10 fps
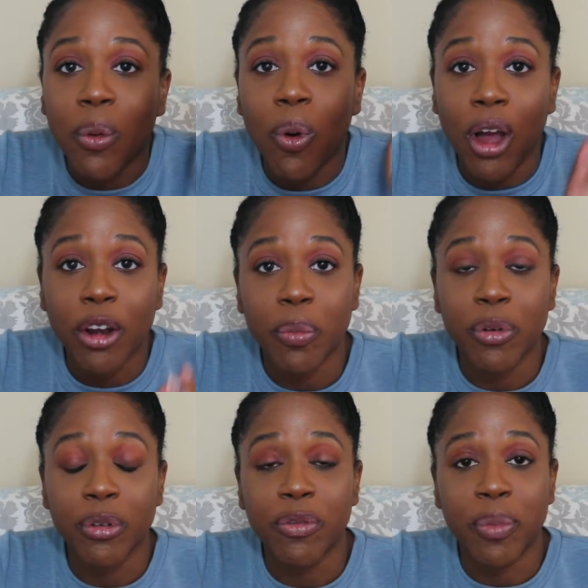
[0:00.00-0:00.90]

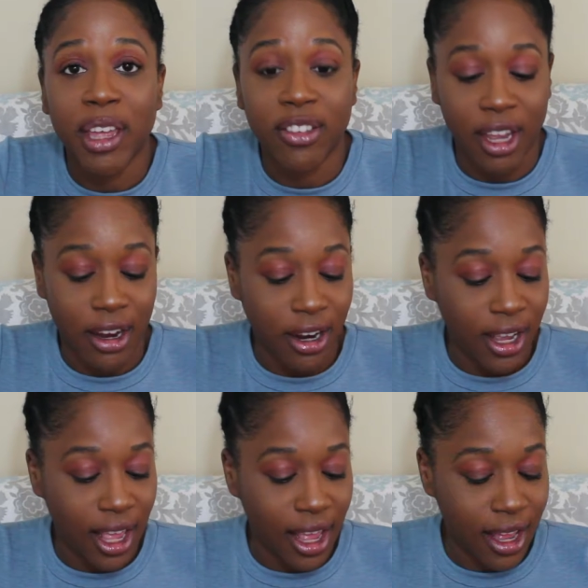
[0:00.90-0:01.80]
waterproof
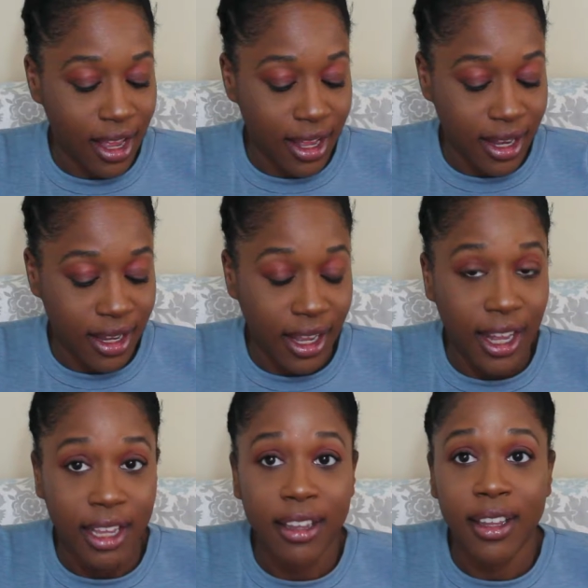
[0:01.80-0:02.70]
mascara, and
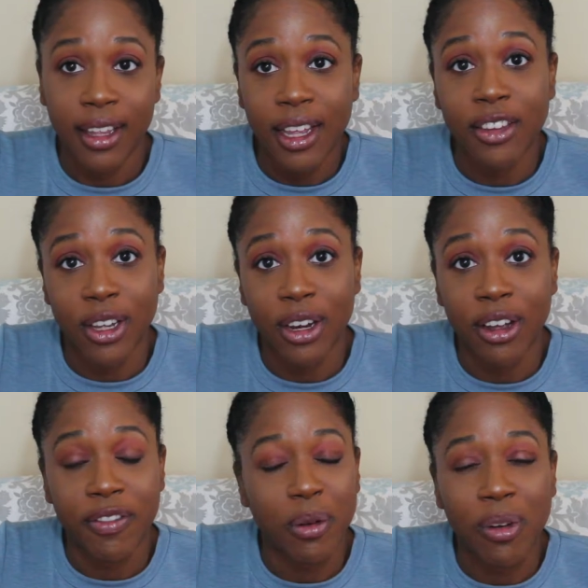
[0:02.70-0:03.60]
it took it
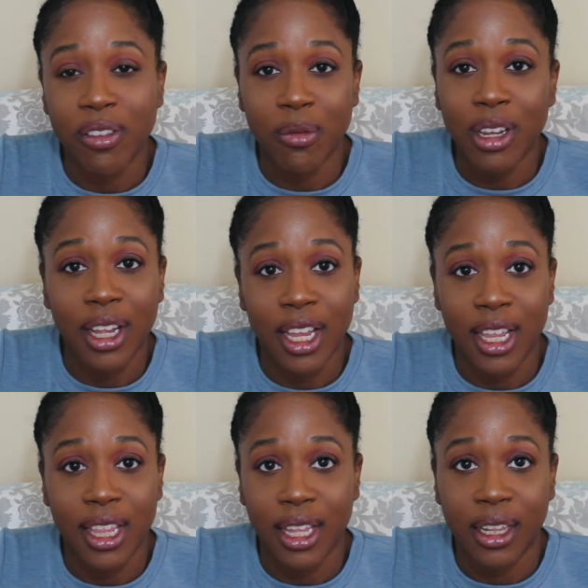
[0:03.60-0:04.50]
off. There wasn't really
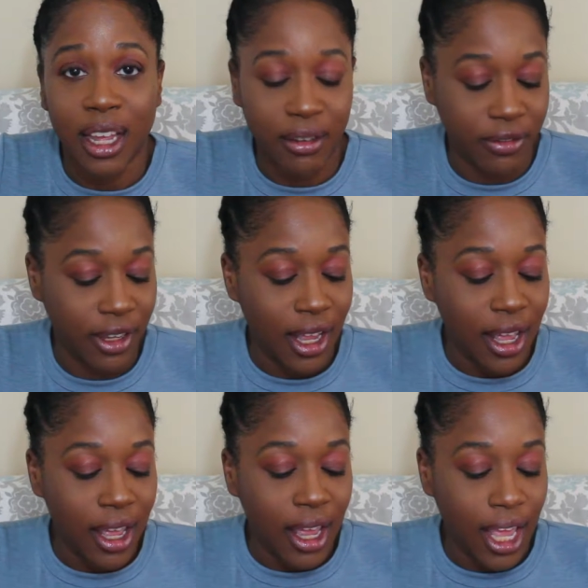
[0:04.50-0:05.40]
anything left,
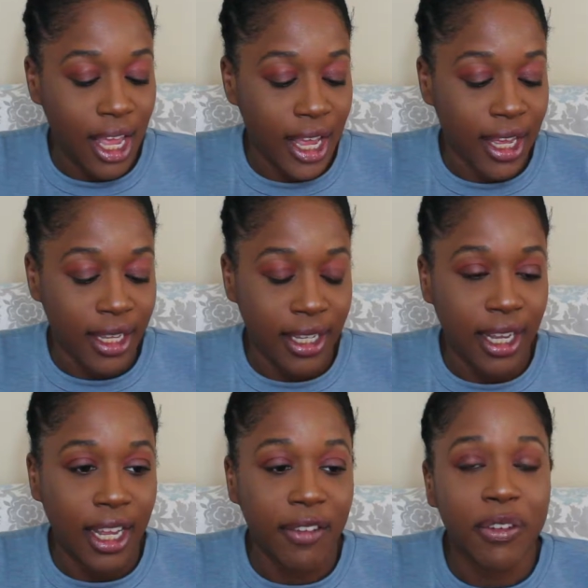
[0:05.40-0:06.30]
and
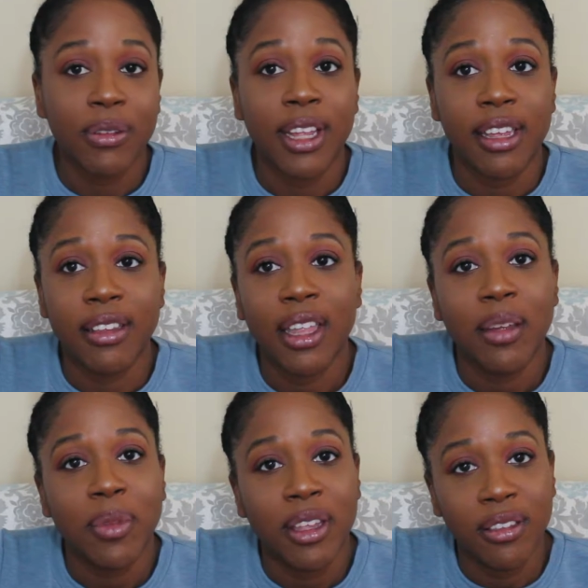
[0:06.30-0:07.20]
if you're lazy
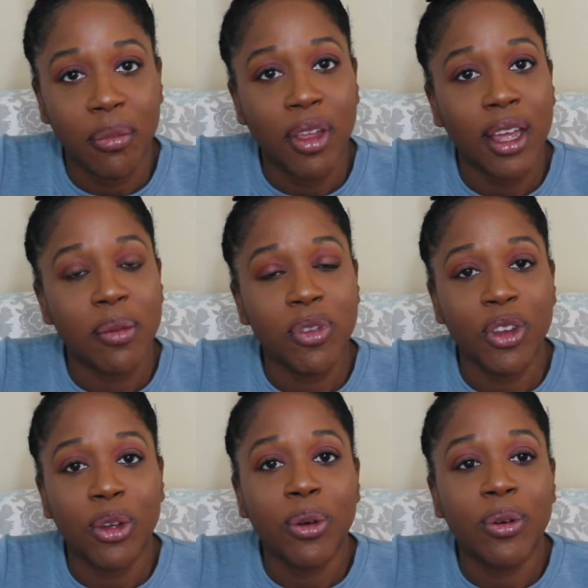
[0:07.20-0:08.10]
like me, sometimes
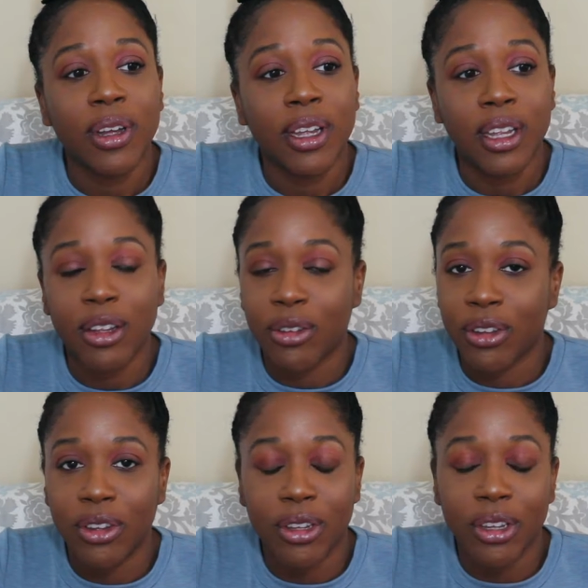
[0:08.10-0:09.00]
you
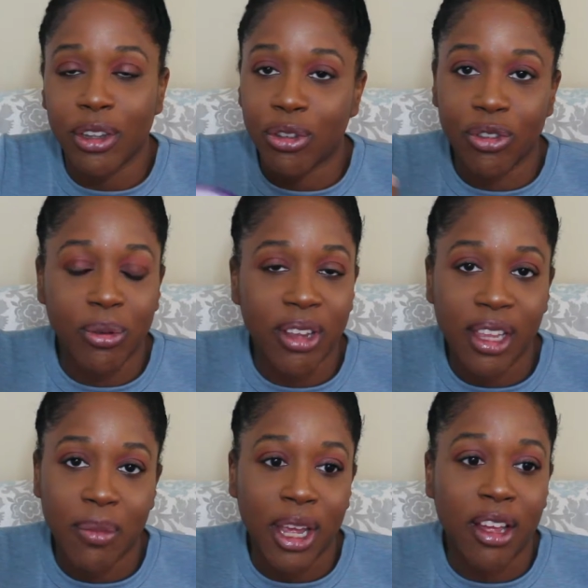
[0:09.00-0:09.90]
just want to
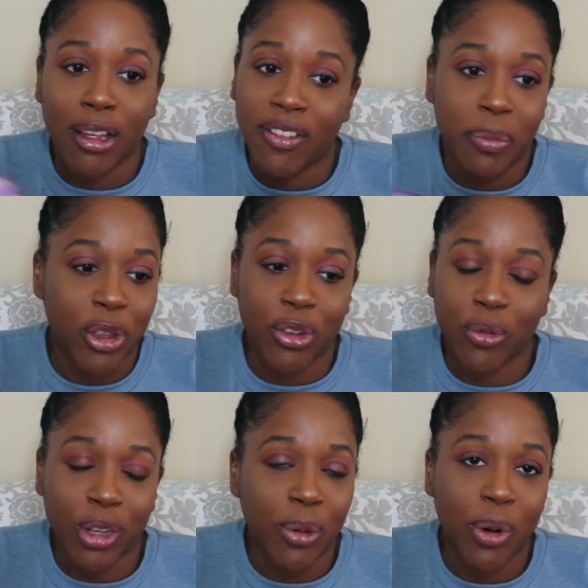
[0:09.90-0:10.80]
take the makeup off, but you
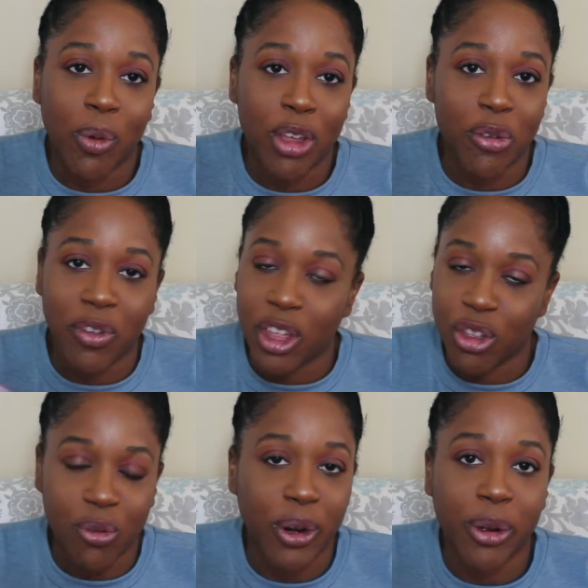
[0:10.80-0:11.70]
don't really want to wash your face.
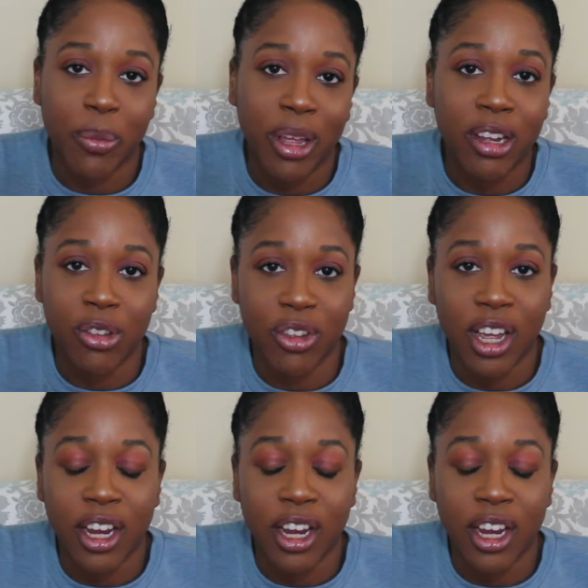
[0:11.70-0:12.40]
You just want to go to bed because you're